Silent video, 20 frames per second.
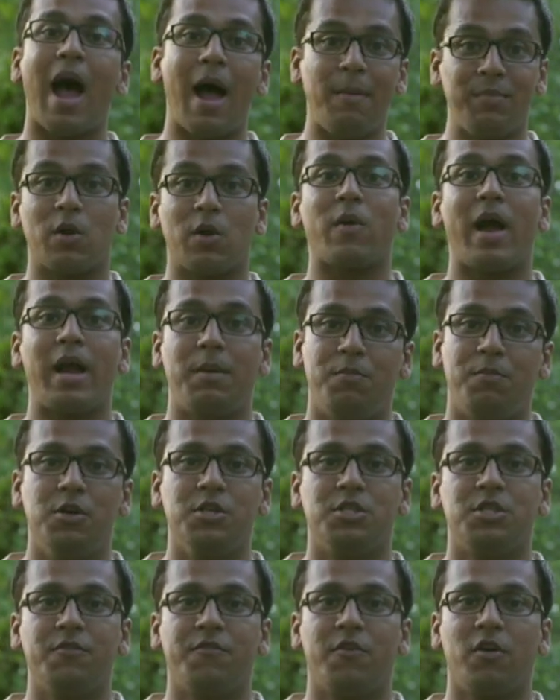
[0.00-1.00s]
I'm the right
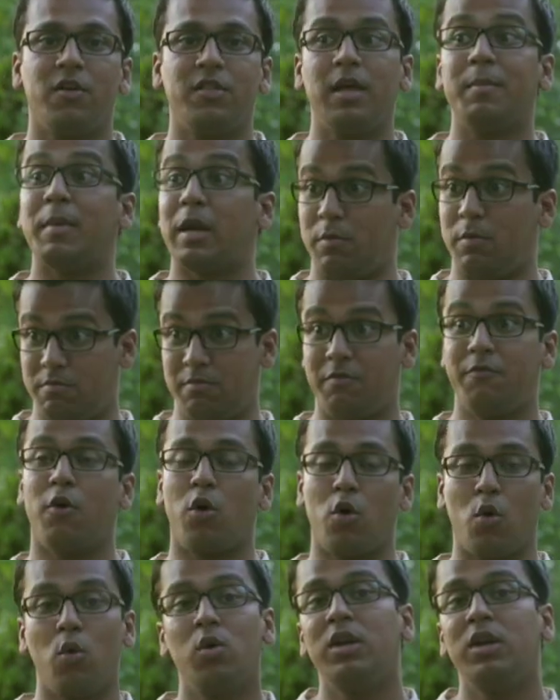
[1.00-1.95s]
person for them and for